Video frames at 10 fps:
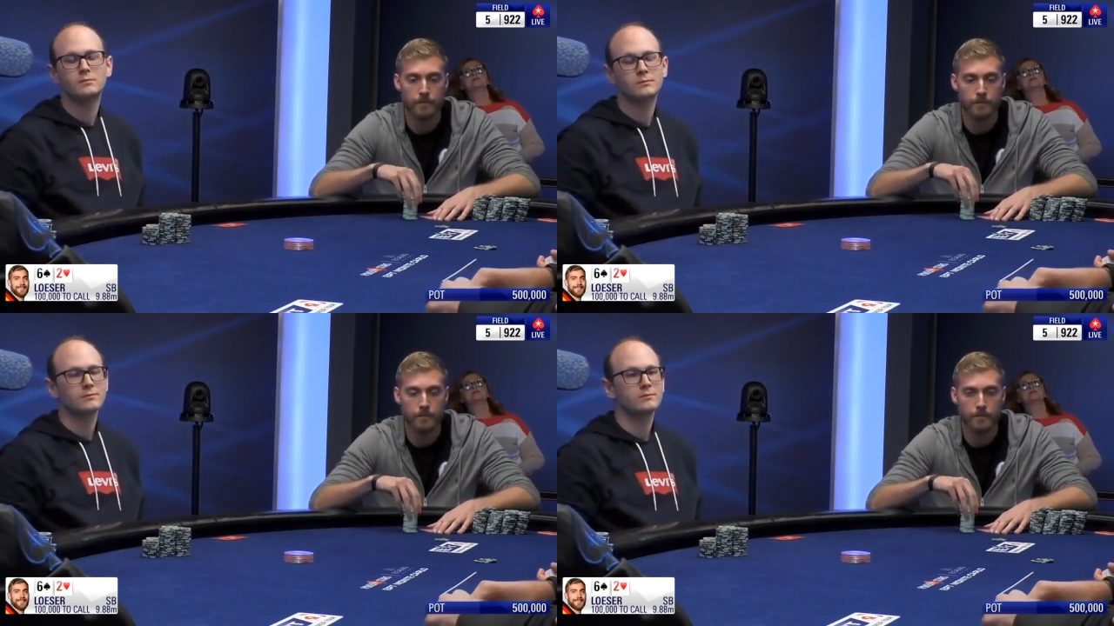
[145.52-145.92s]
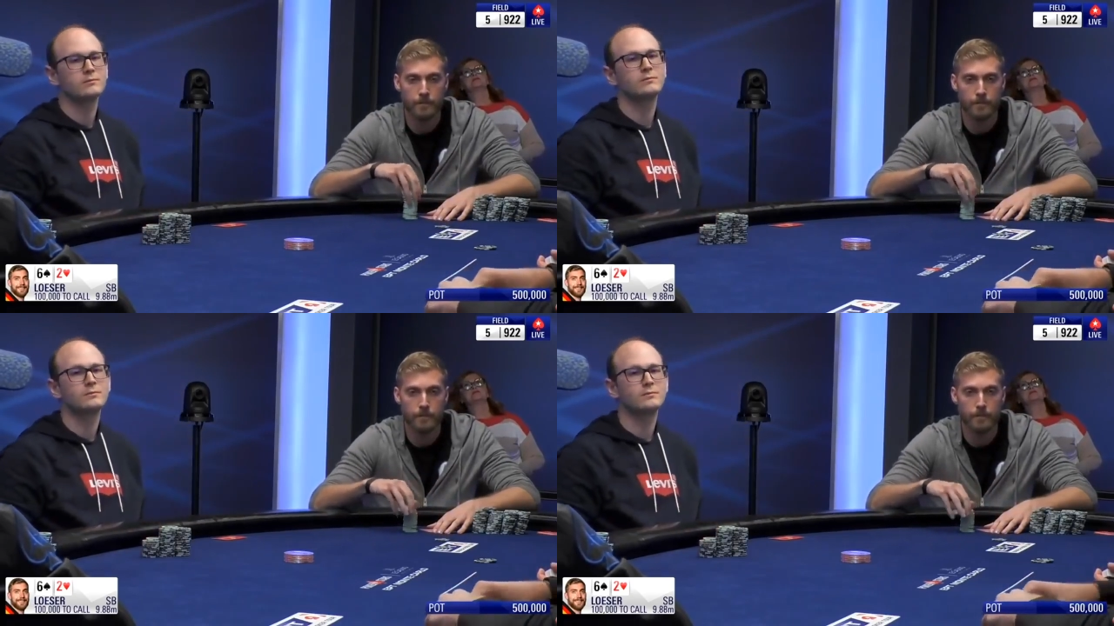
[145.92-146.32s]

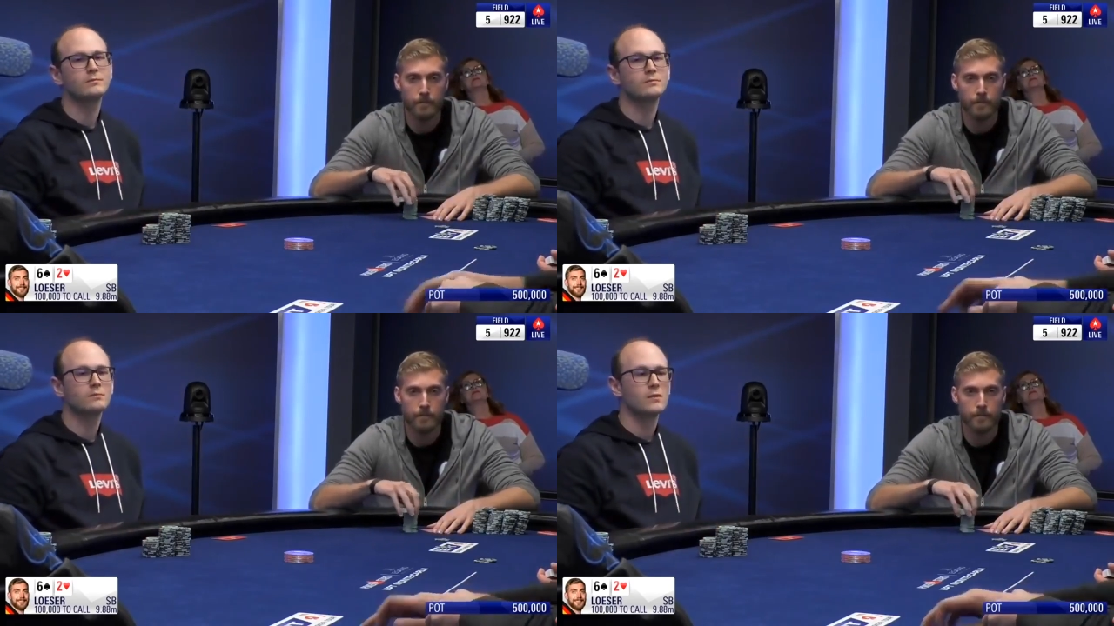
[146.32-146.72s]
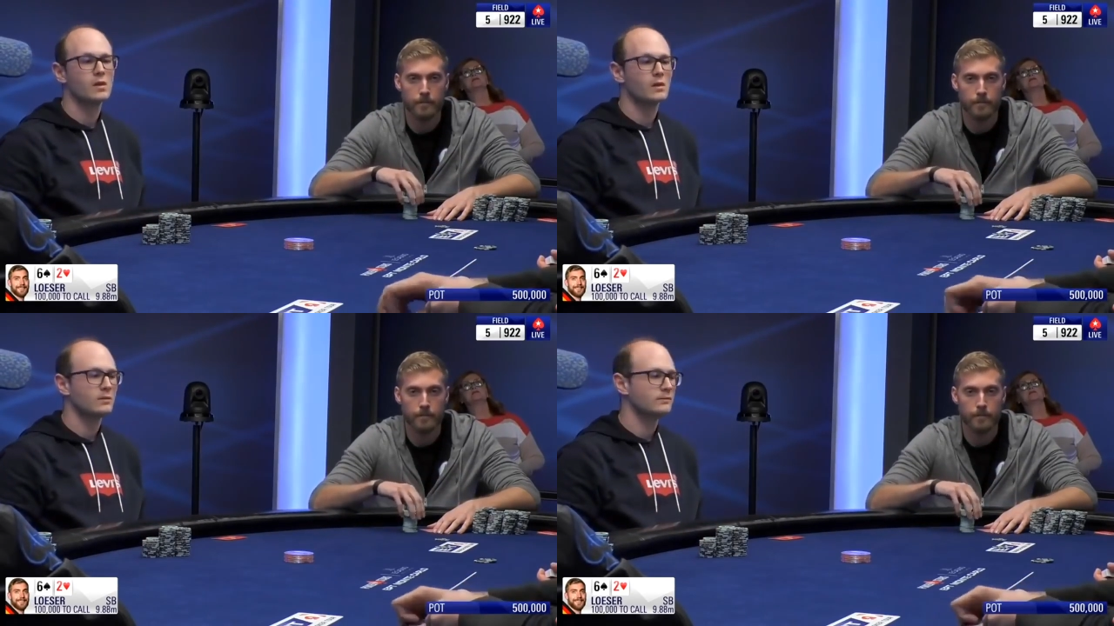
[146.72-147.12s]

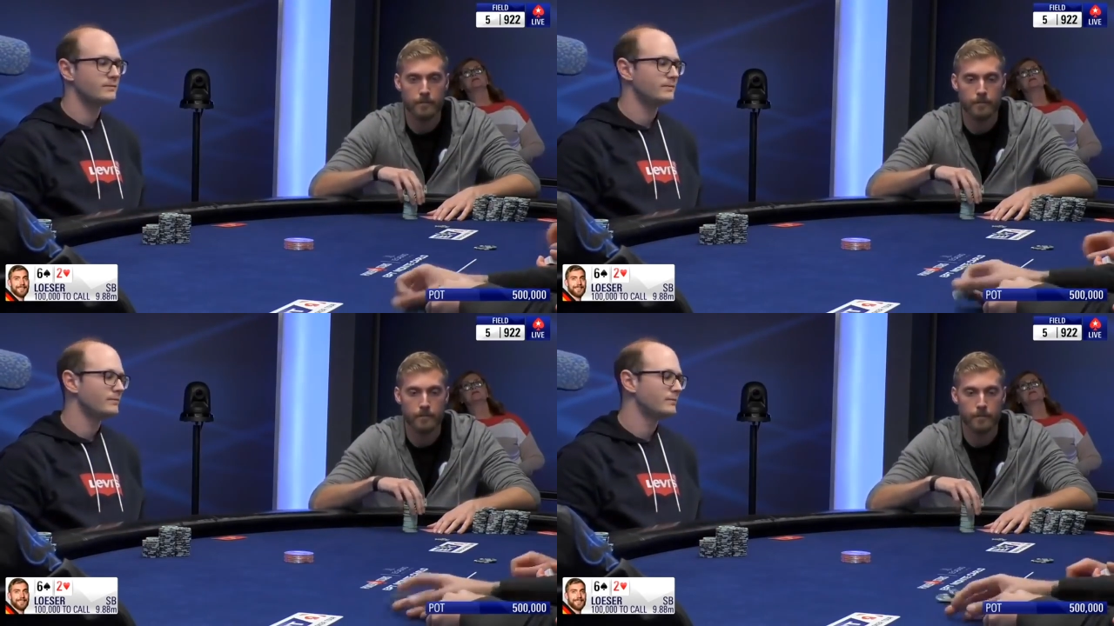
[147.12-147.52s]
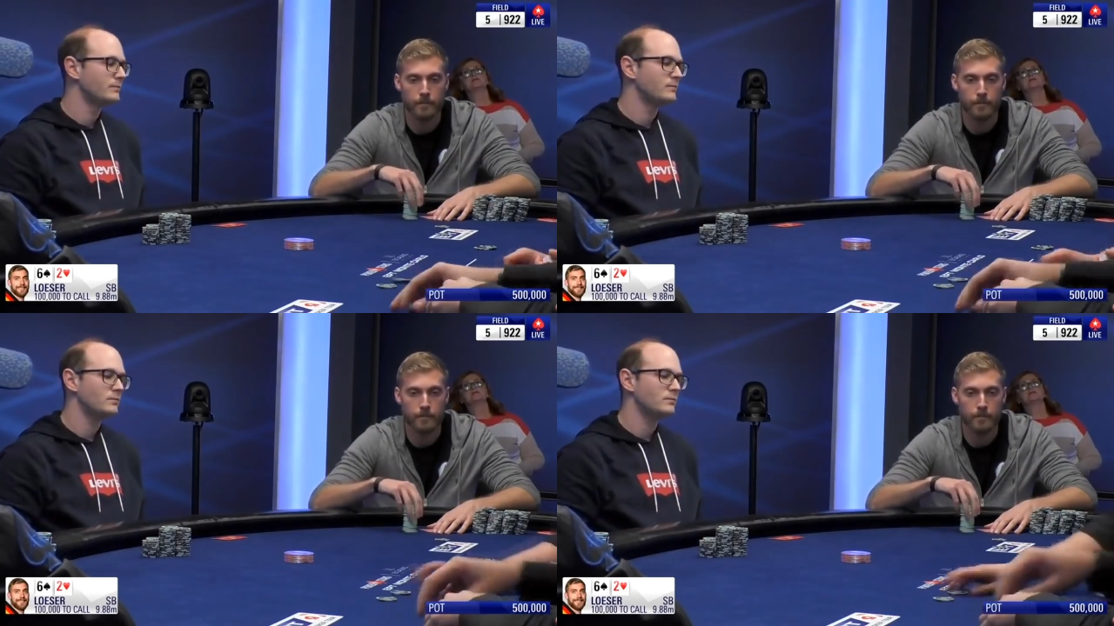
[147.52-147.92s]

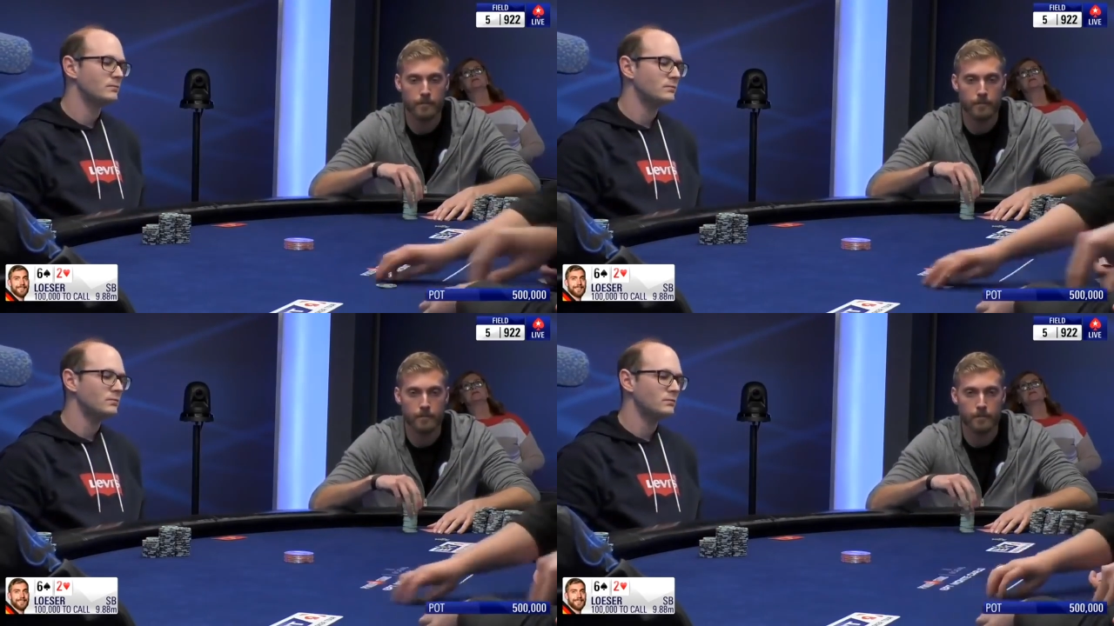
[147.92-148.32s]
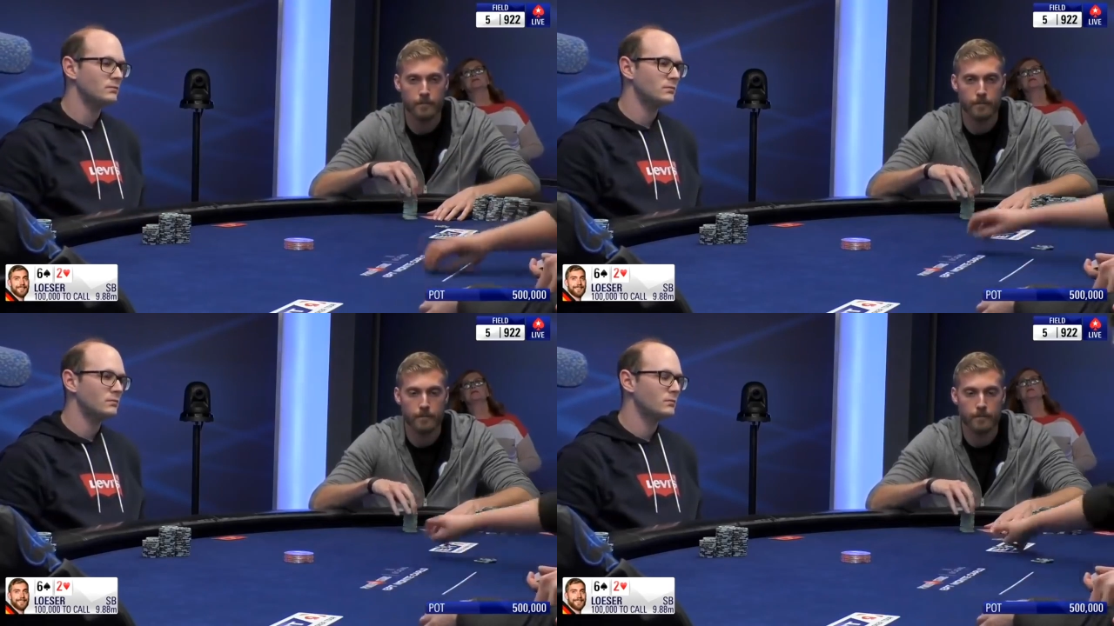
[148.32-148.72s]

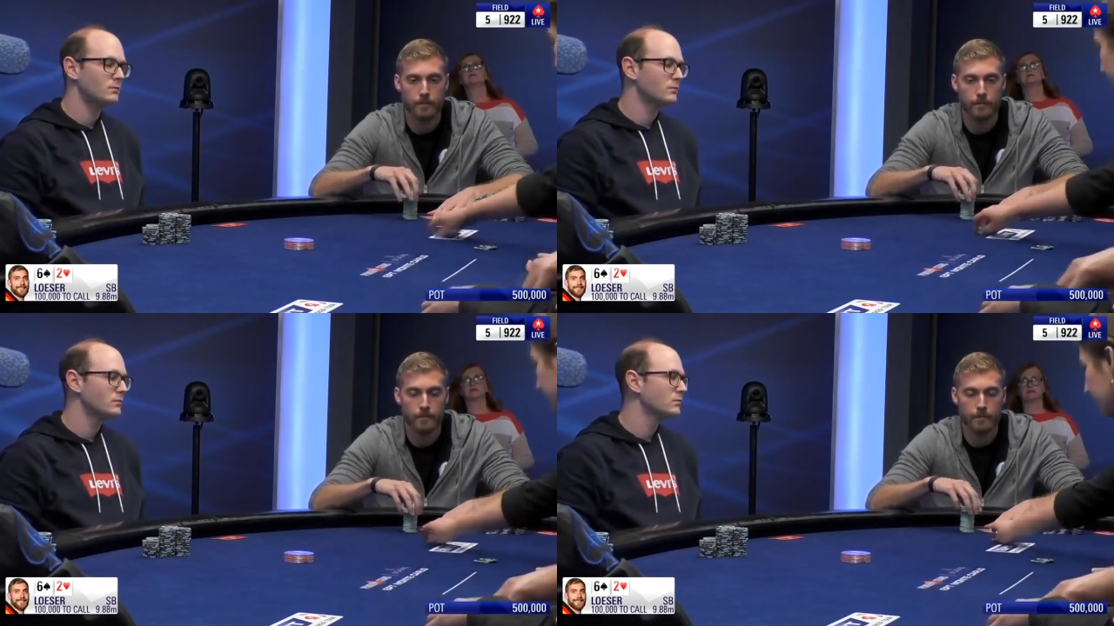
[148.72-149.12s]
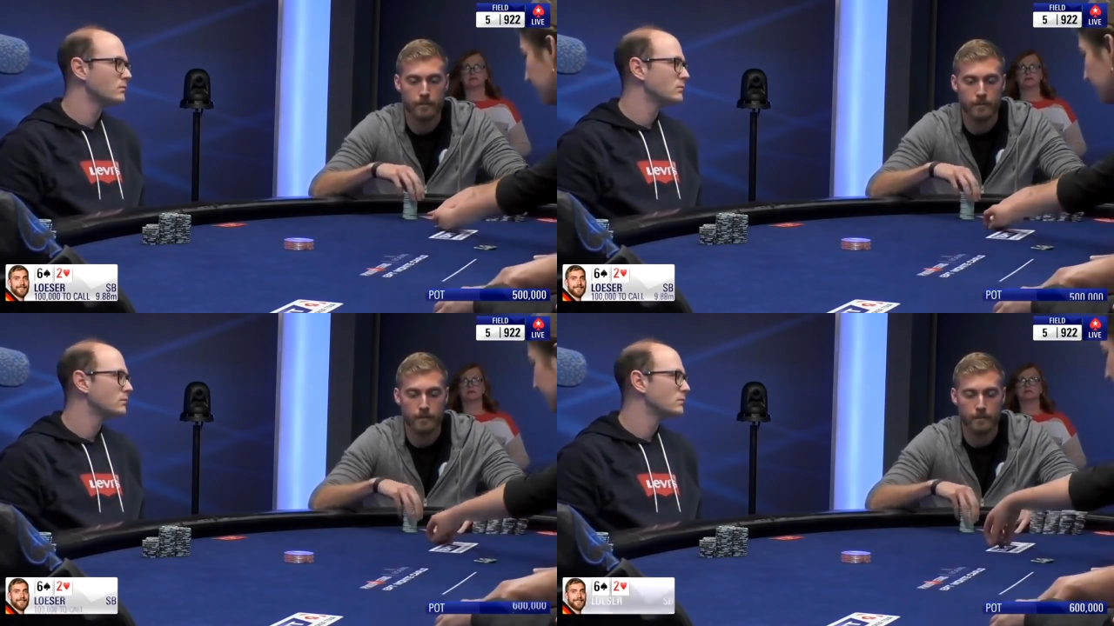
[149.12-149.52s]

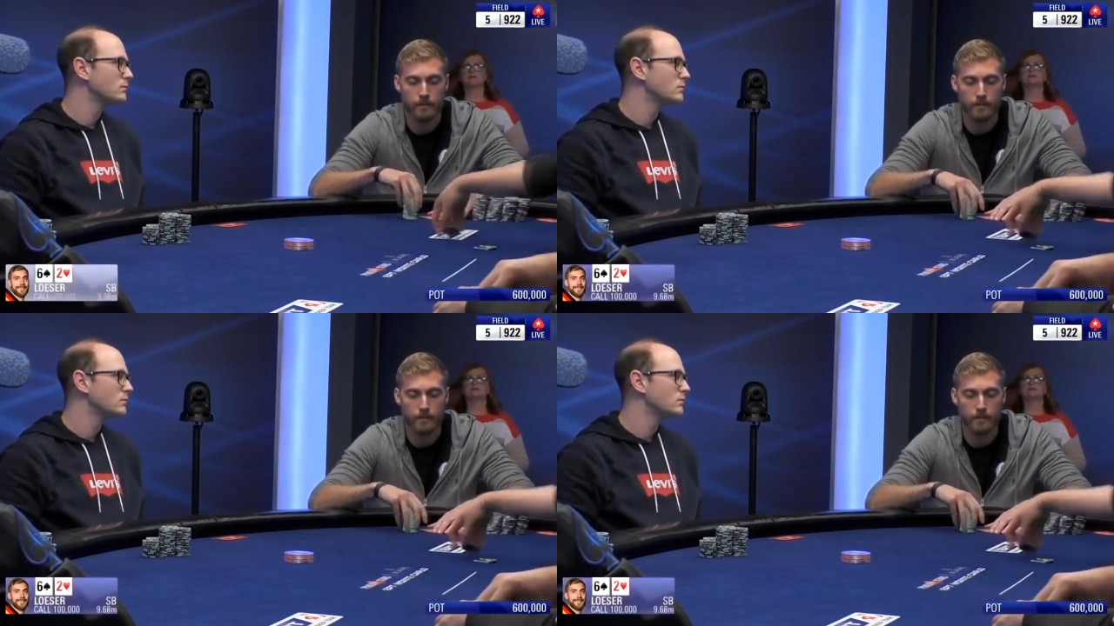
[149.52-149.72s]
(silence)